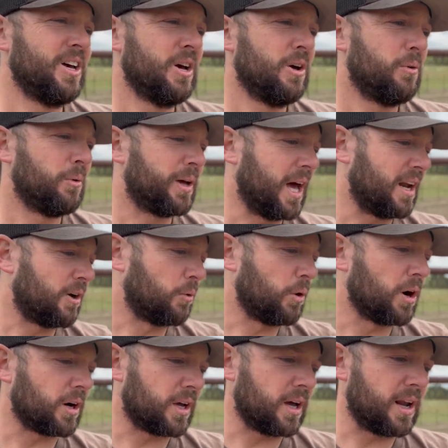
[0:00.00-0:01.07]
we got our
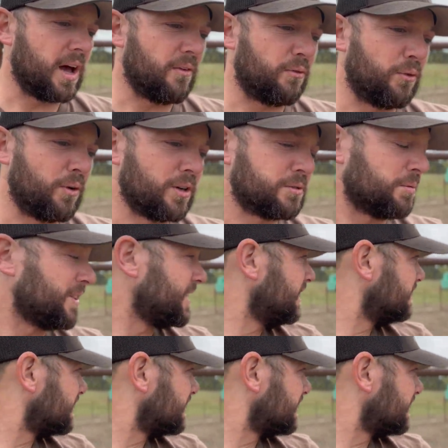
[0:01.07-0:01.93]
work cut out for us with these